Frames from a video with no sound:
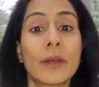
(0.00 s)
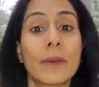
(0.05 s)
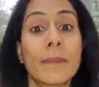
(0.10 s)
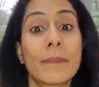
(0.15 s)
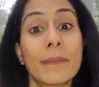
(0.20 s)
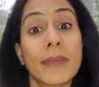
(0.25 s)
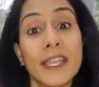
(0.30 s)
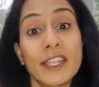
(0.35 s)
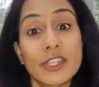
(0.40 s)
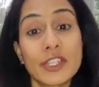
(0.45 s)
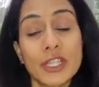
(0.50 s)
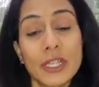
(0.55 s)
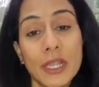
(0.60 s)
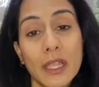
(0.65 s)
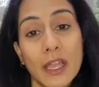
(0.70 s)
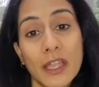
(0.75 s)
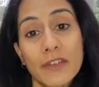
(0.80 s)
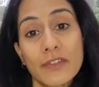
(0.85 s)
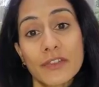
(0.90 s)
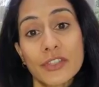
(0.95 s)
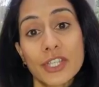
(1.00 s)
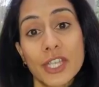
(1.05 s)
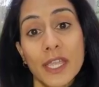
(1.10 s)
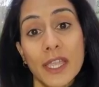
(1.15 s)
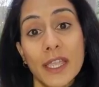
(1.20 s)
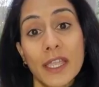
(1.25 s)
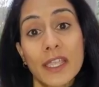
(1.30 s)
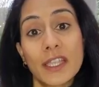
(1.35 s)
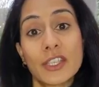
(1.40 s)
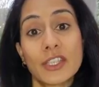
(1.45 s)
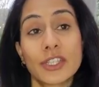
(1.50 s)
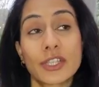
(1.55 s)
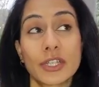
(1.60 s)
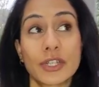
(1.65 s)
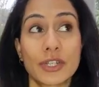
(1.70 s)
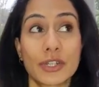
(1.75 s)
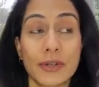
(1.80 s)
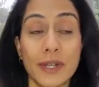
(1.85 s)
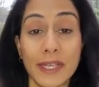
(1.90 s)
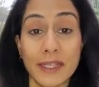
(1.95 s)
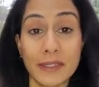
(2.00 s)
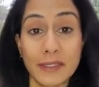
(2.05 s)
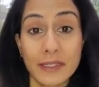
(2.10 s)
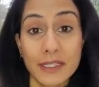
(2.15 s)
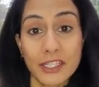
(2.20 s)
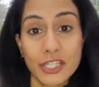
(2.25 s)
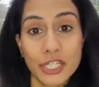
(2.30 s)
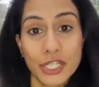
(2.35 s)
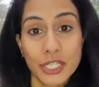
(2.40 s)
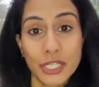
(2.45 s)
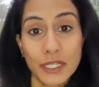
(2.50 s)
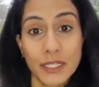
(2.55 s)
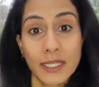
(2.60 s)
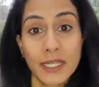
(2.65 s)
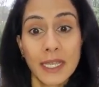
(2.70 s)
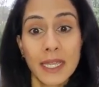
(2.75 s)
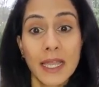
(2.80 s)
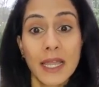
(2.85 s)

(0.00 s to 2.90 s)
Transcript: a major life change, a transition,